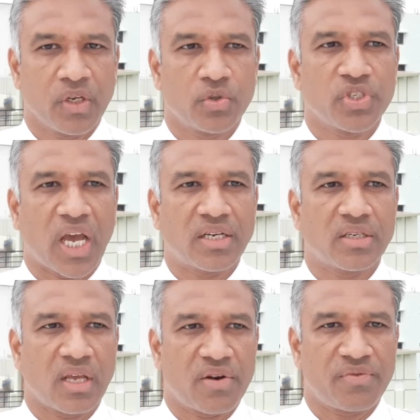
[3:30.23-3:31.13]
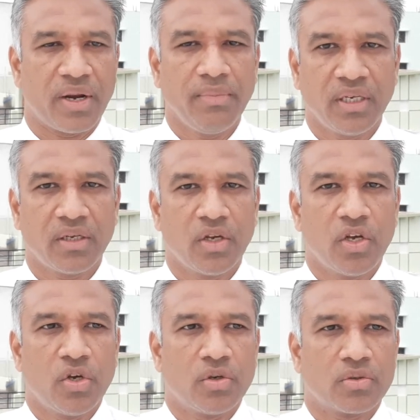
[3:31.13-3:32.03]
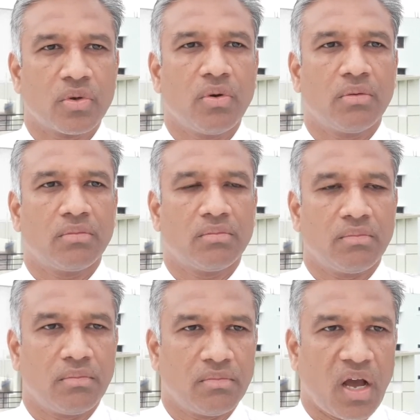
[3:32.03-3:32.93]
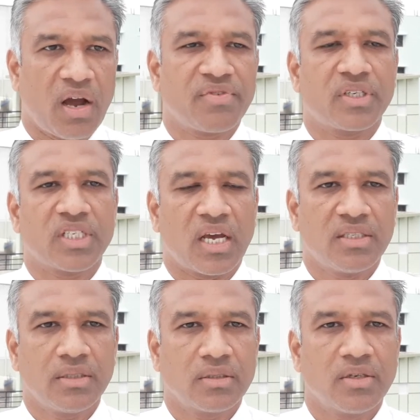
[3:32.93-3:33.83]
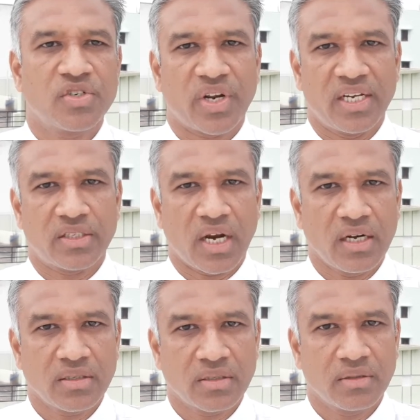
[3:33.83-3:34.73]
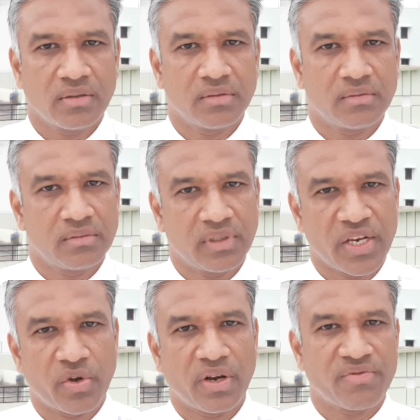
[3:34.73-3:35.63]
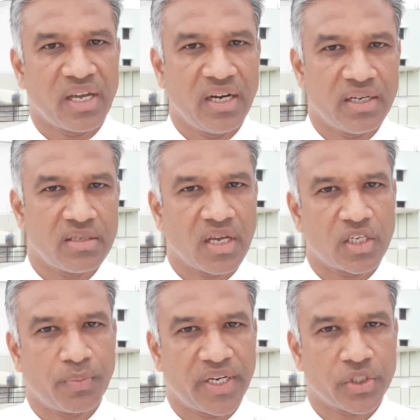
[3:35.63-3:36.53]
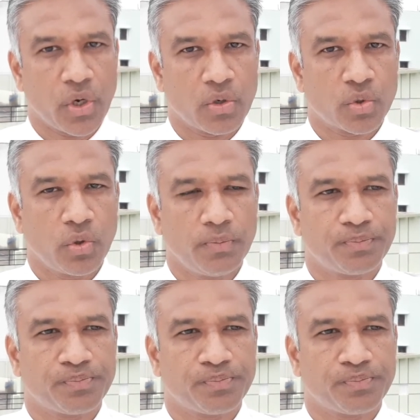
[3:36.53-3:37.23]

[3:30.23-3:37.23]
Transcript: So charges are framed. So after charges, trial starts. Then you can file a discharge petition also.